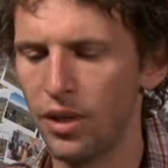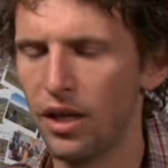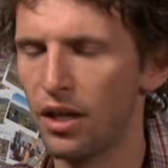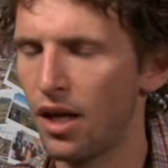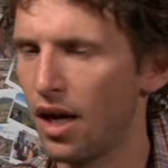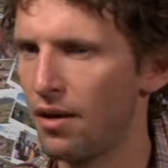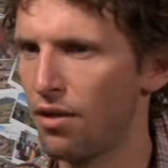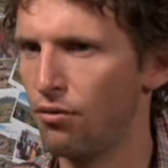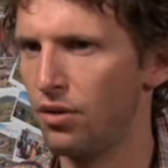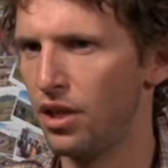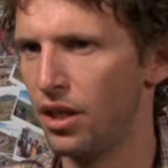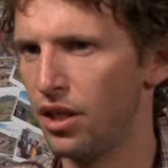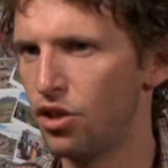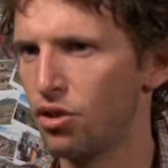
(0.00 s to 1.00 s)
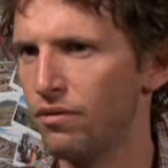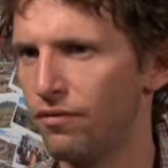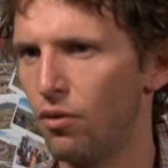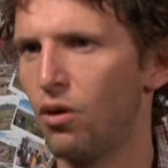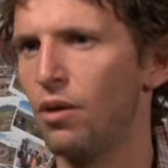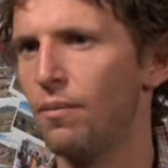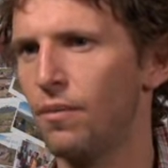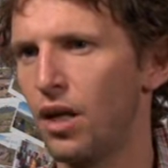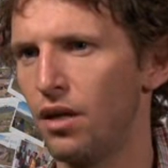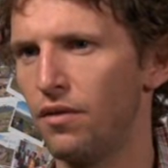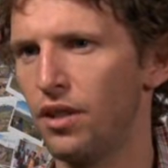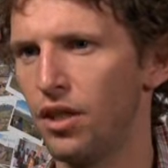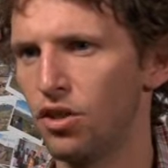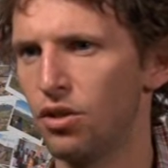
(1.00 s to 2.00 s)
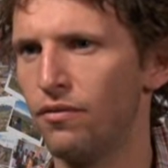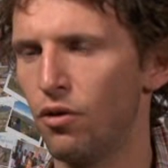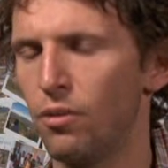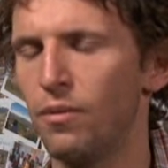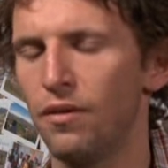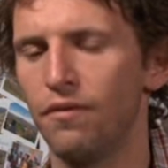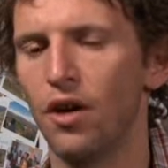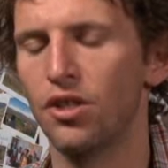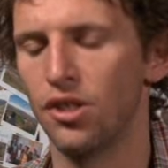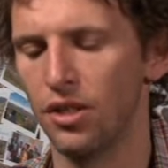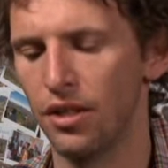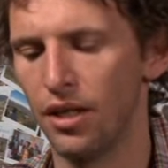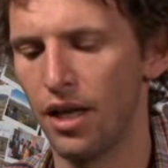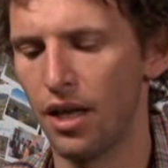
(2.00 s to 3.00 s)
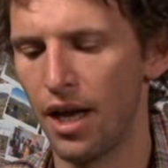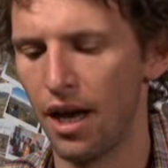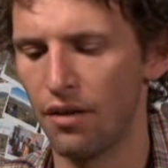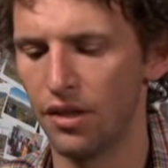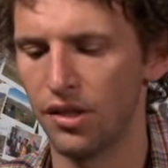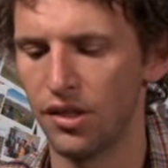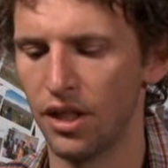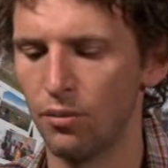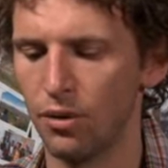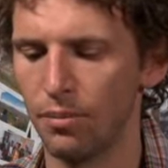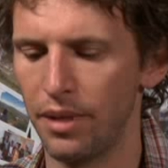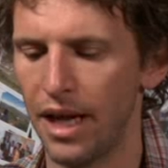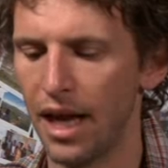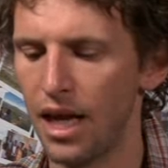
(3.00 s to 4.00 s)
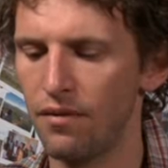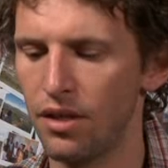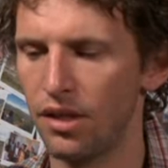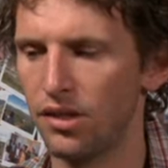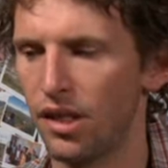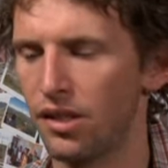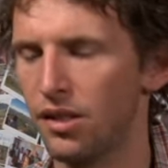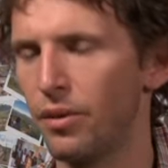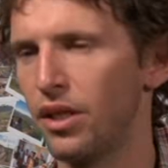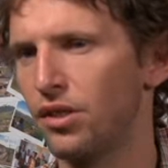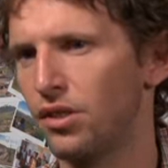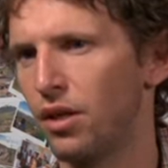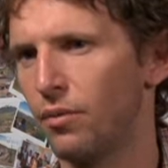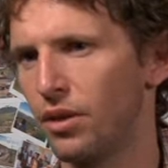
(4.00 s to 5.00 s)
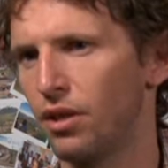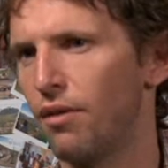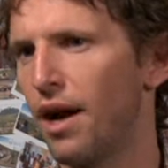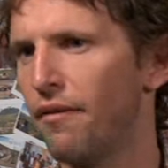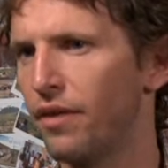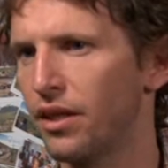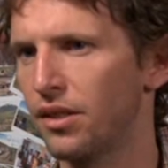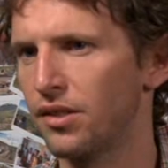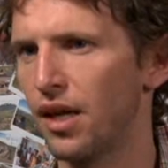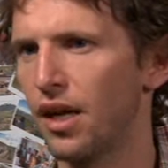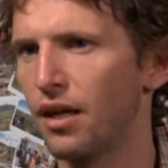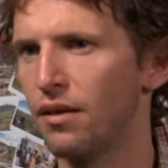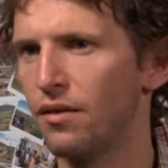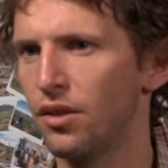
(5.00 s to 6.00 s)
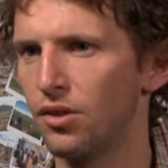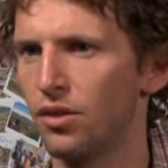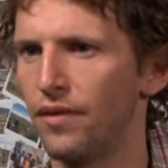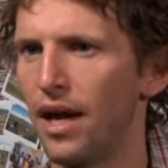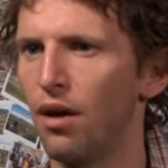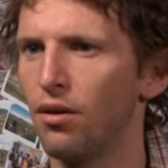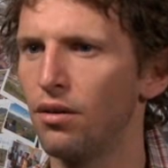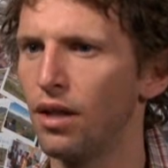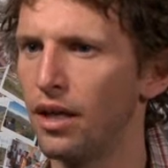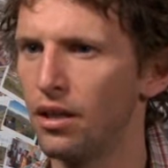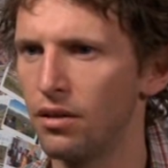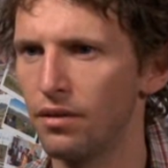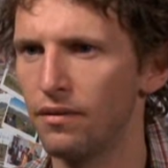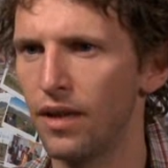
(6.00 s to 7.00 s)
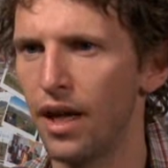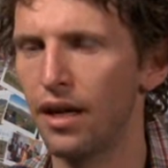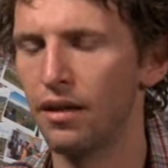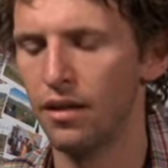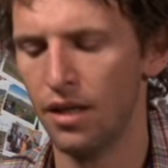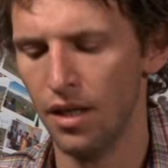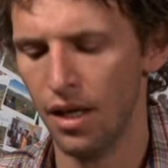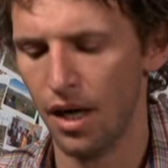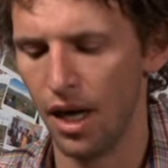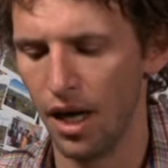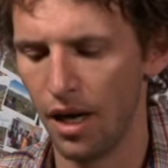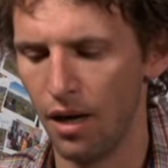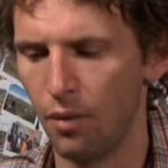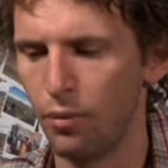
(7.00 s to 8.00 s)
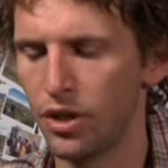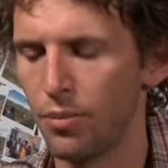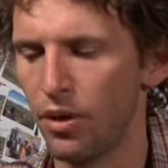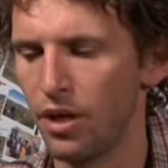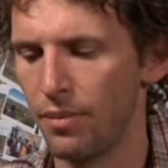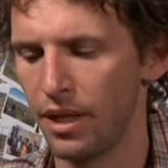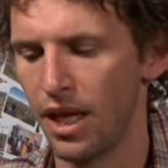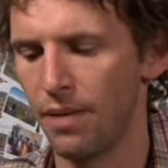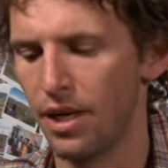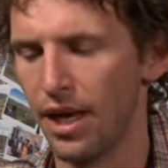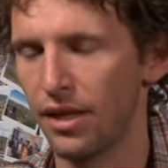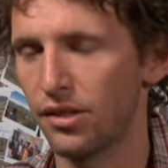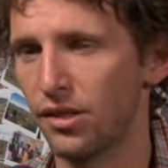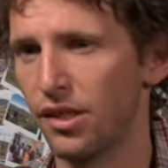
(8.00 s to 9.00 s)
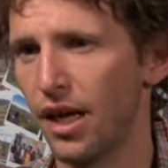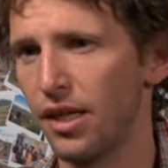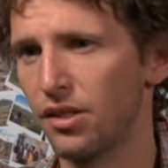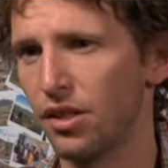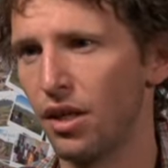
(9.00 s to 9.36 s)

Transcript: we had gotten through the initial form, the function, and how this thing would behave in a sense, then we could start with the graphic design, the sort of outer layer of that. At which point it became an exercise